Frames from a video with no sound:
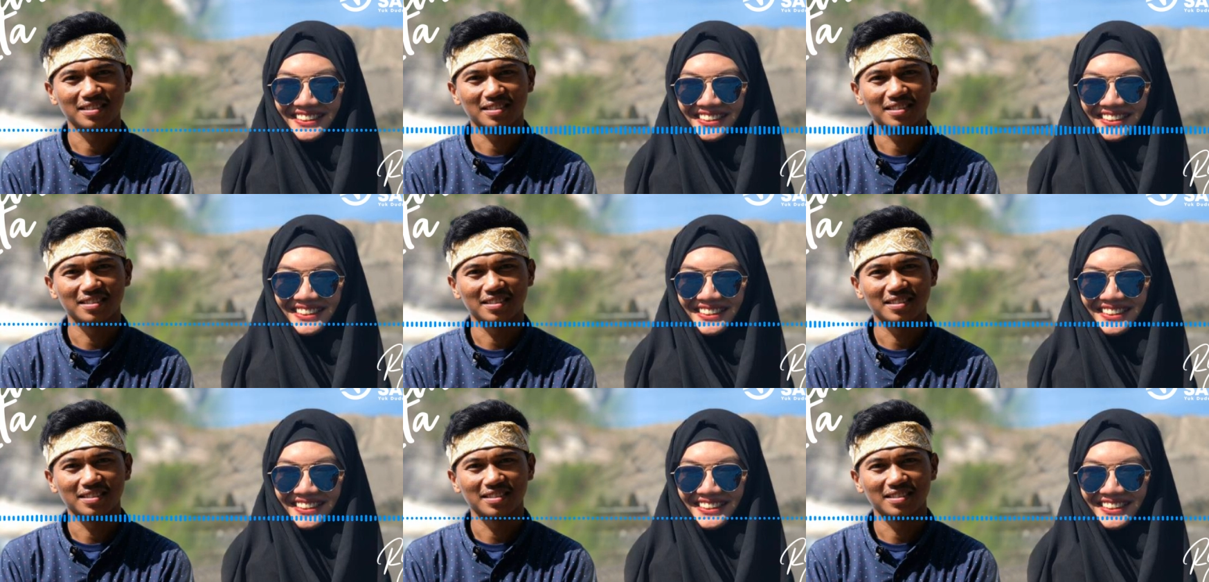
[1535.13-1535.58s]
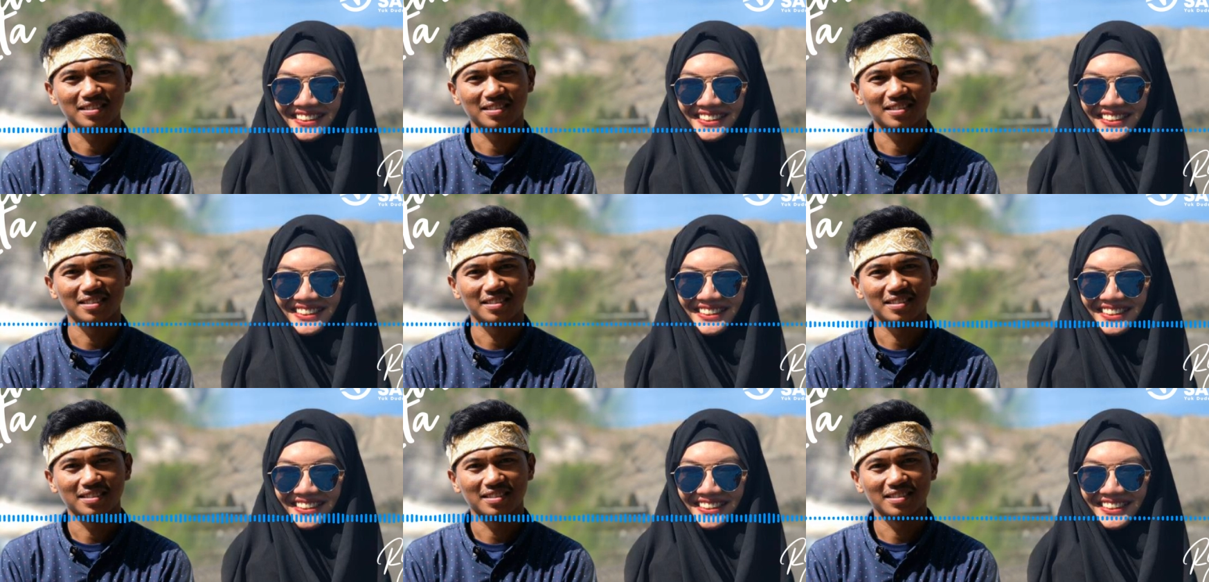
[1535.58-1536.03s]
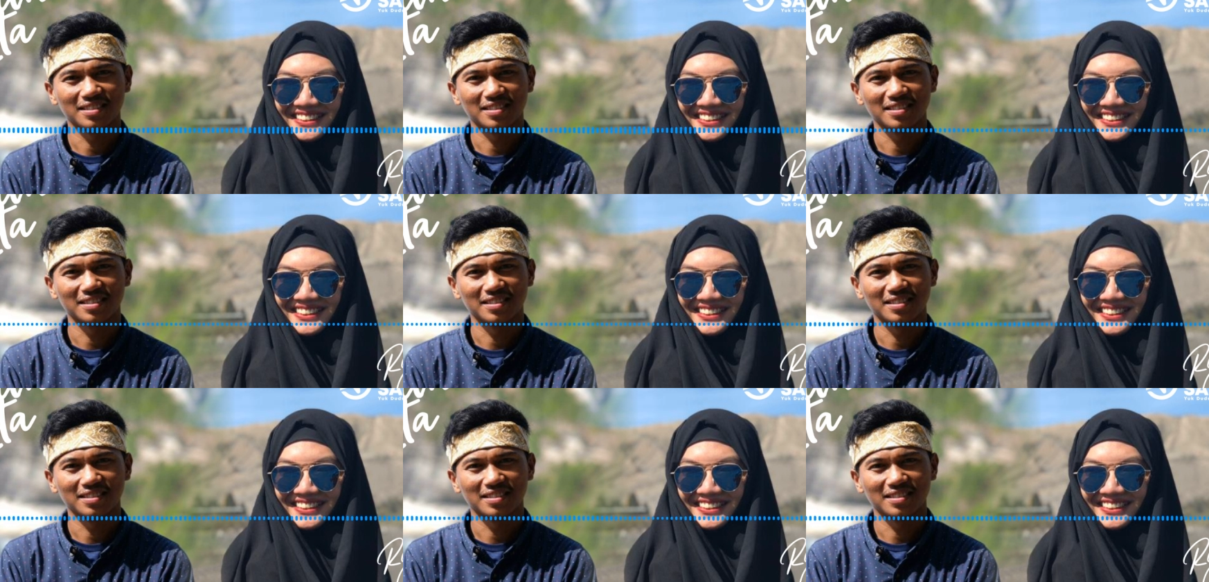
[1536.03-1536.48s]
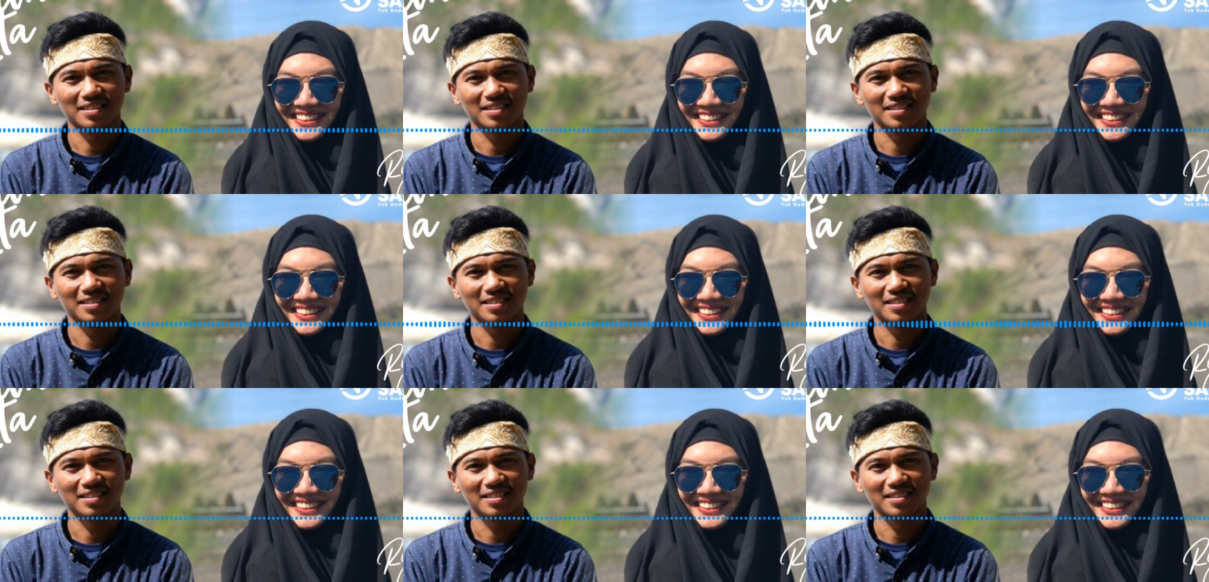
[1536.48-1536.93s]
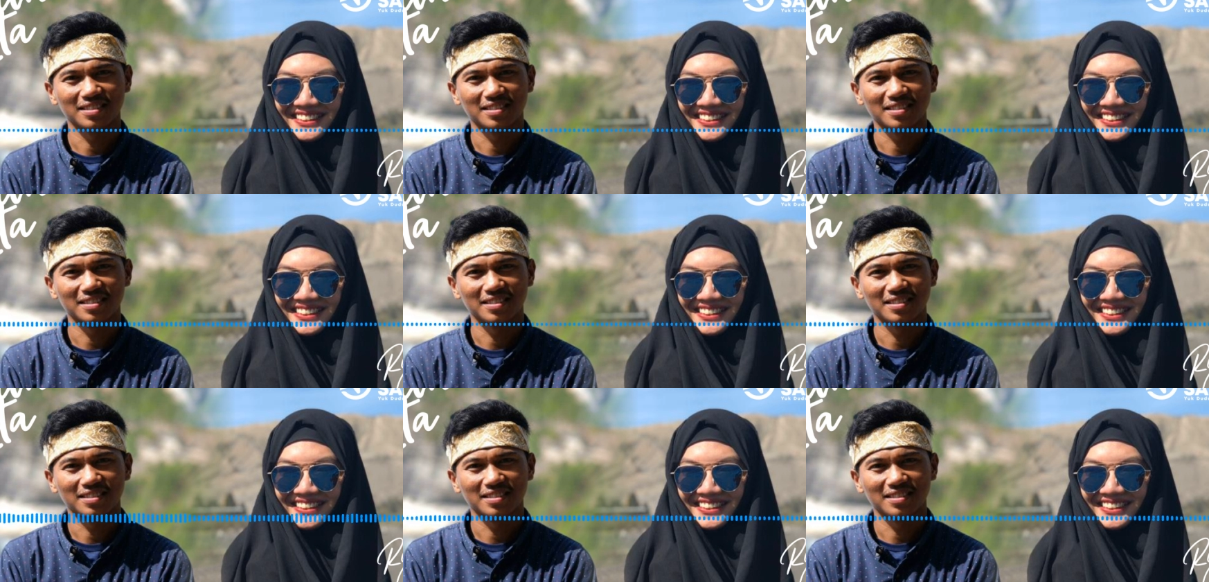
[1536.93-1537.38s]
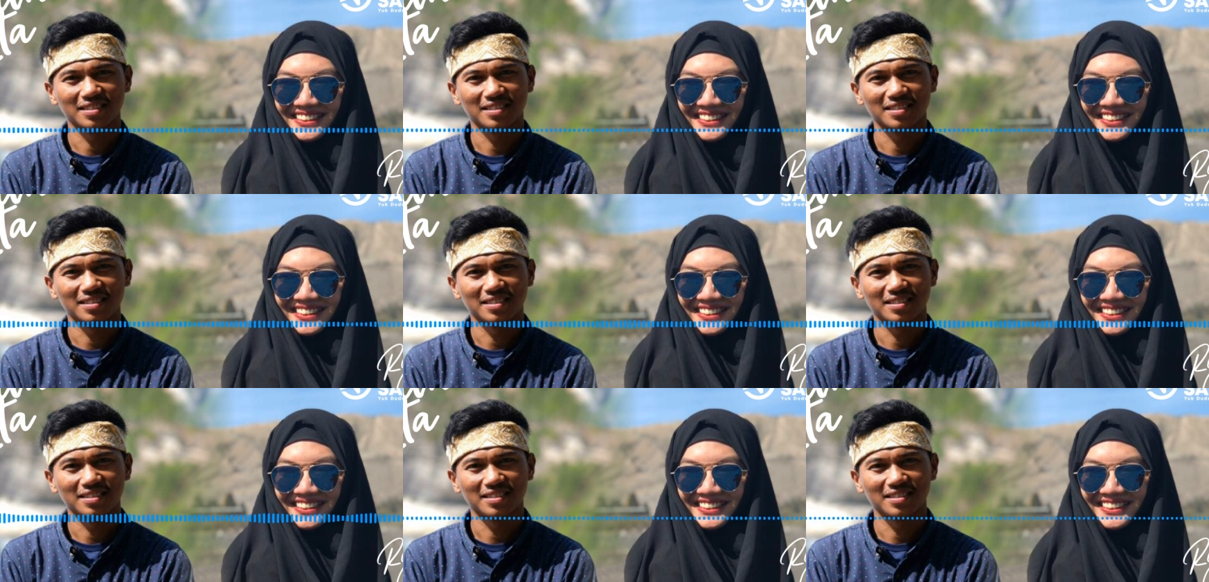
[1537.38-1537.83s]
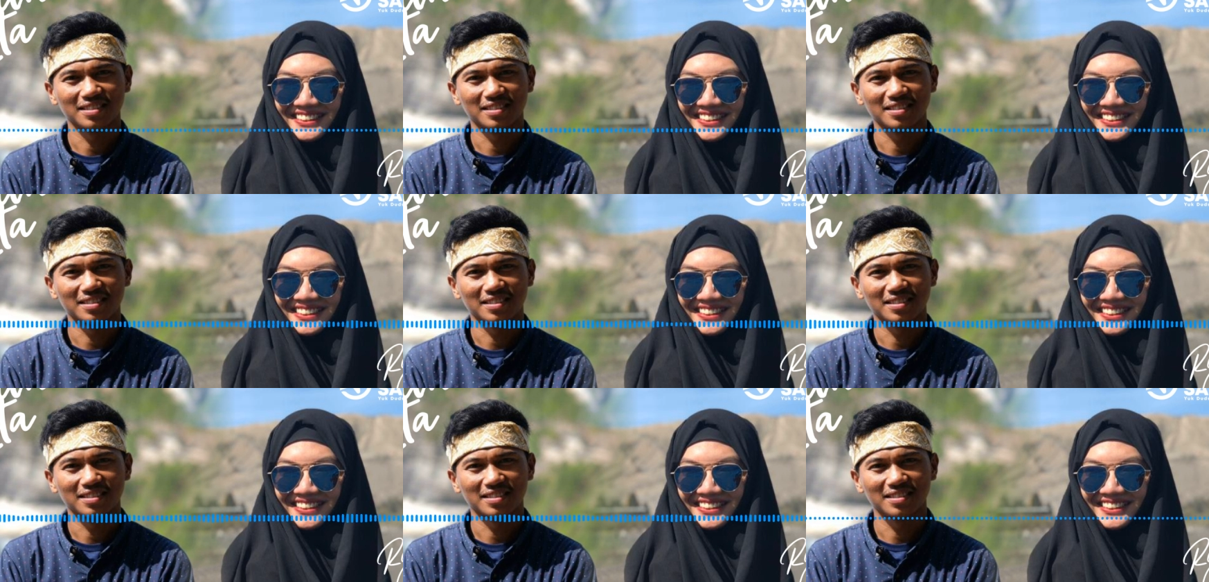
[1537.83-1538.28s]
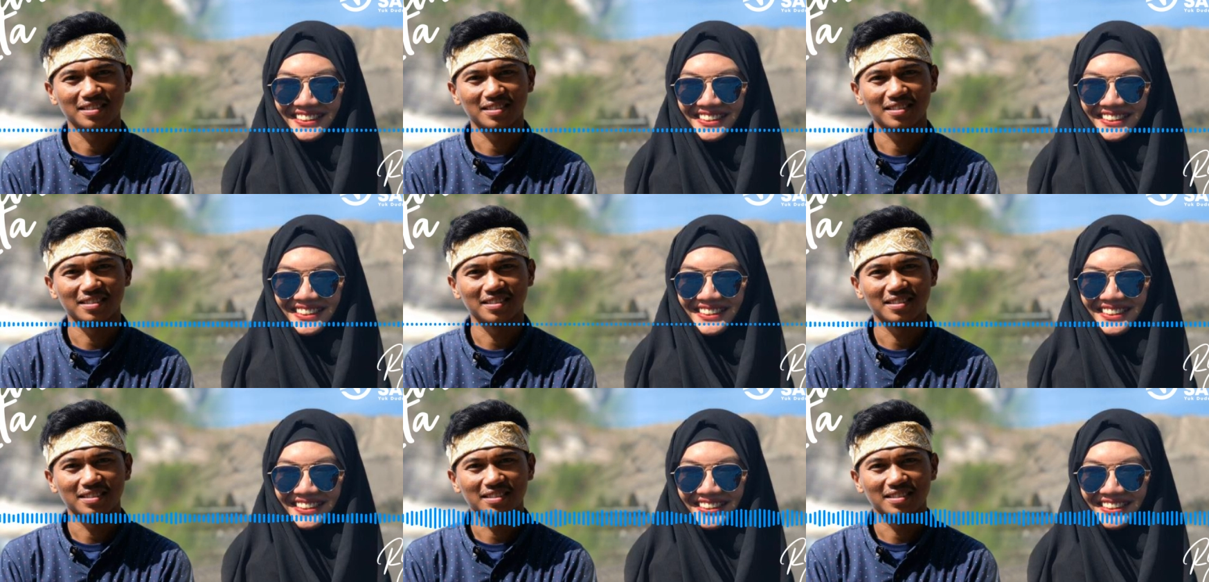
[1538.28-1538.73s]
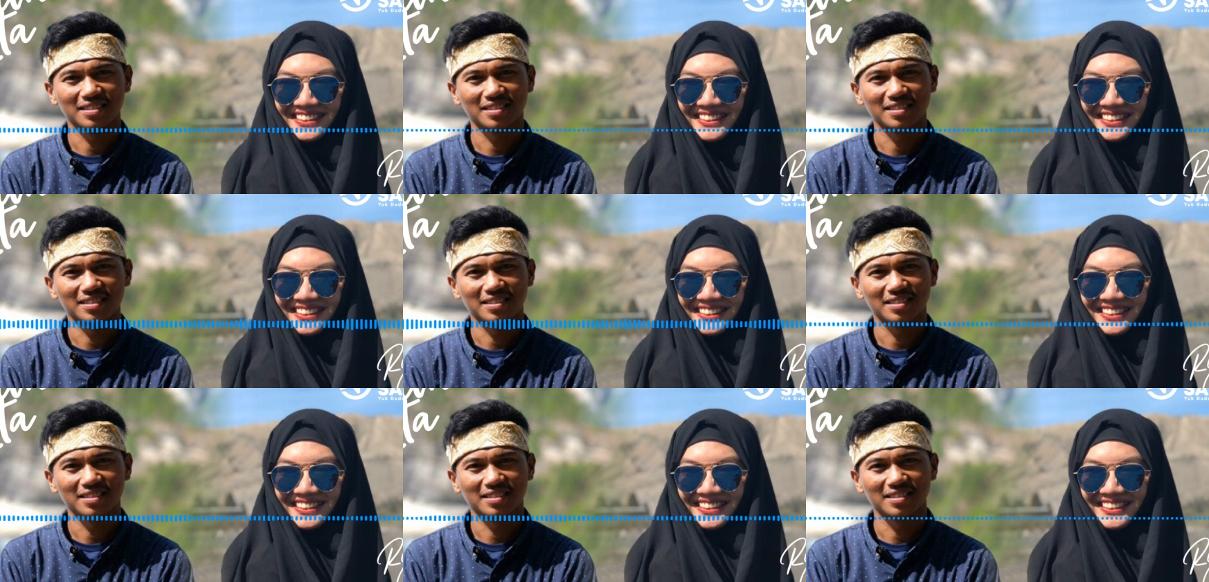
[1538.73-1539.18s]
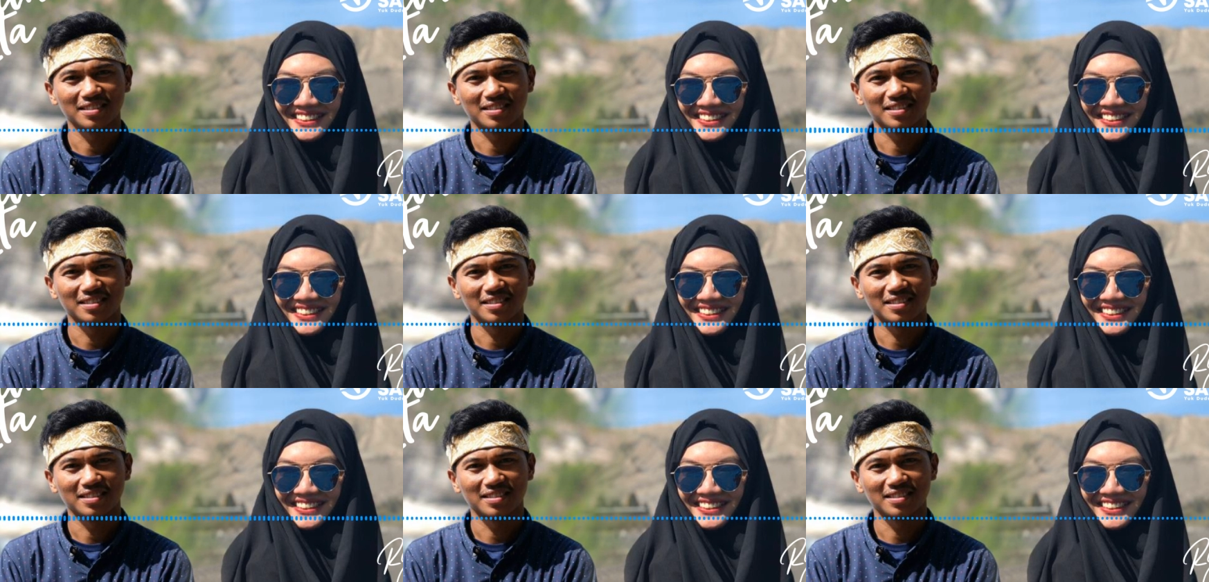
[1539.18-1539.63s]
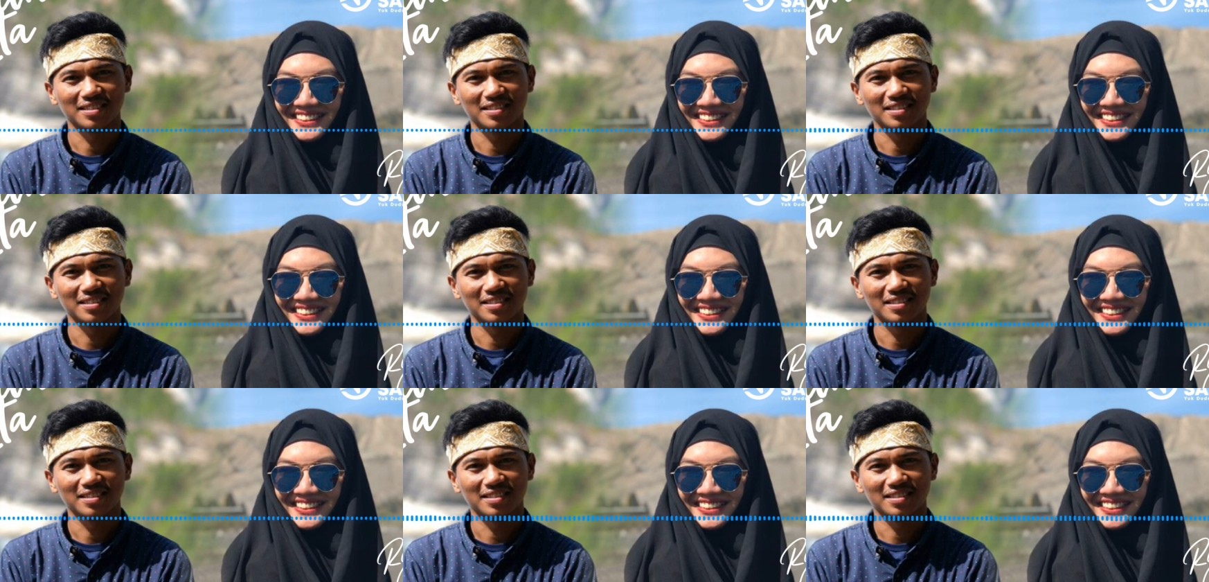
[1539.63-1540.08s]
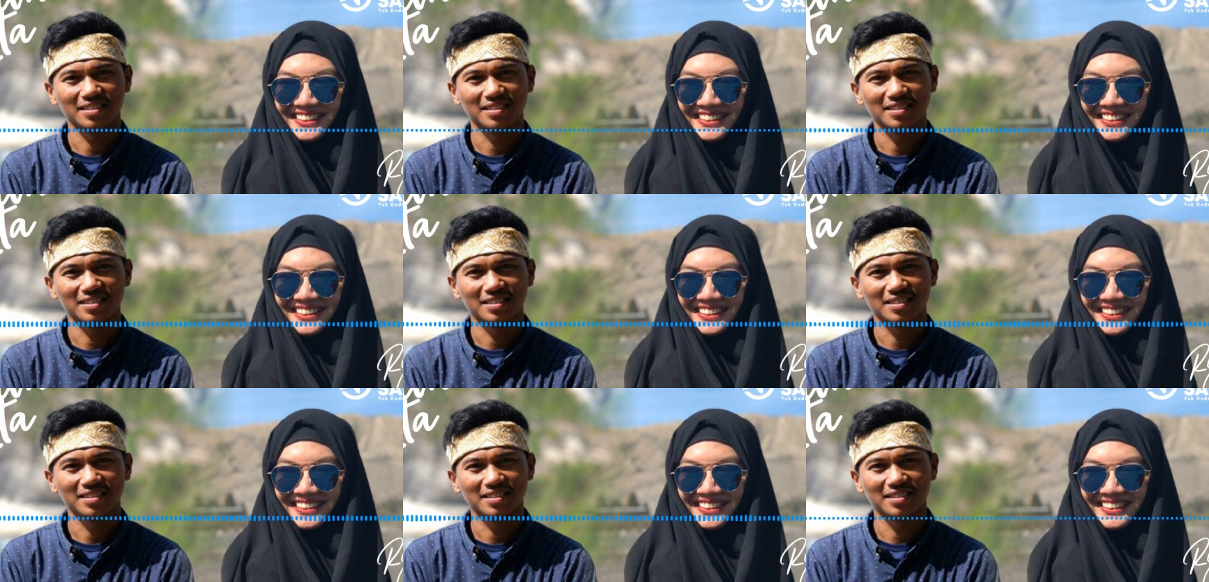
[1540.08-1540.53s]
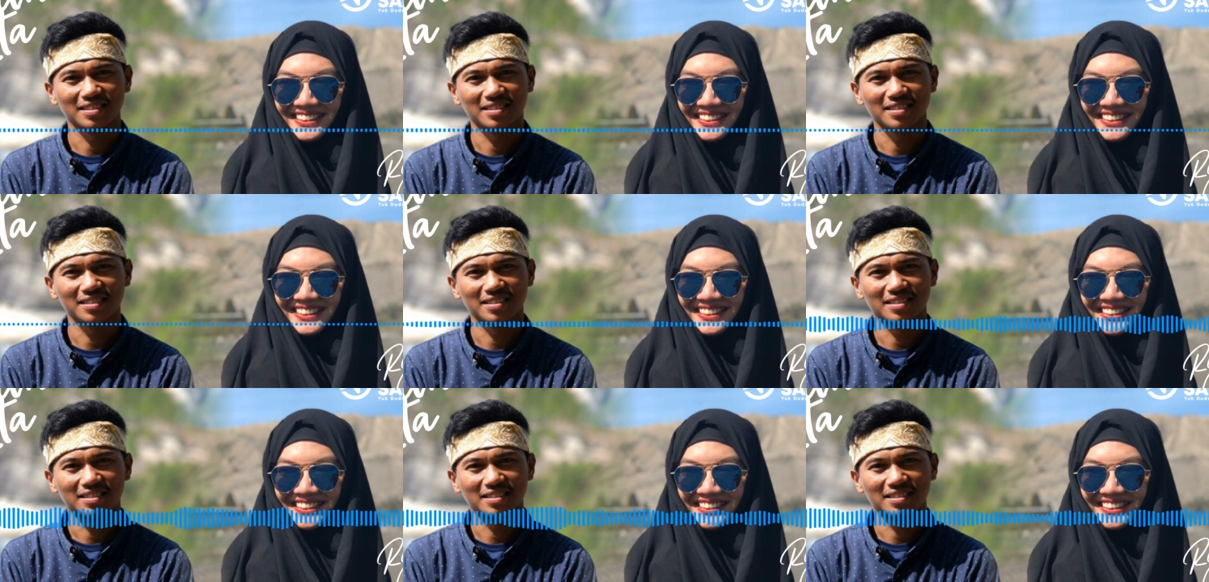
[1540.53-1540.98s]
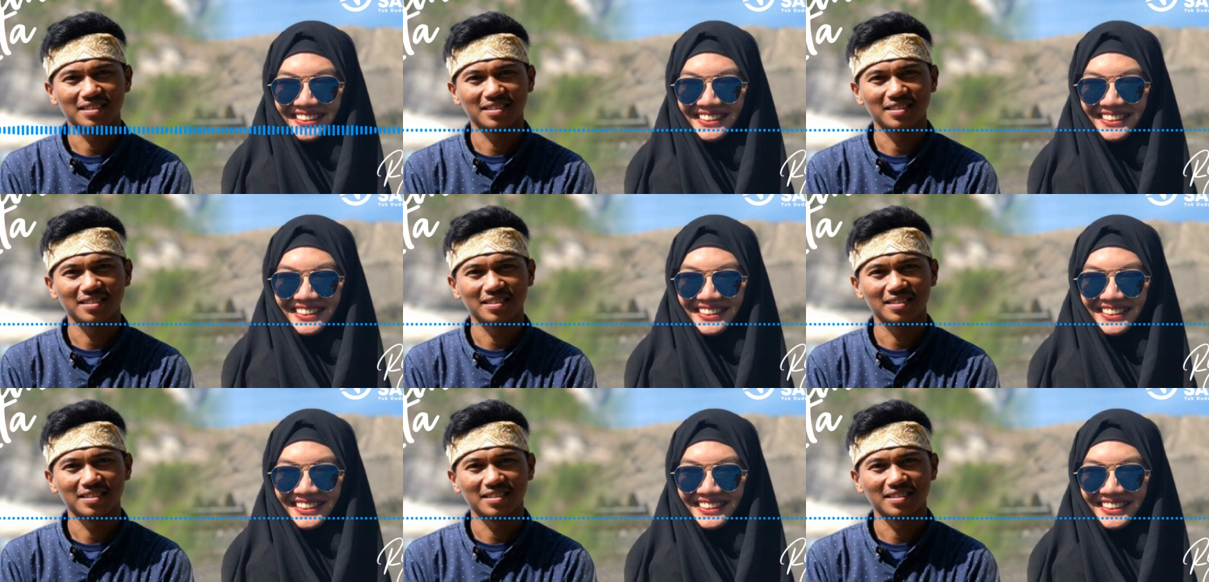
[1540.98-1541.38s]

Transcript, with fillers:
Speaker 1: and also information and you can deliver to your project and also your community because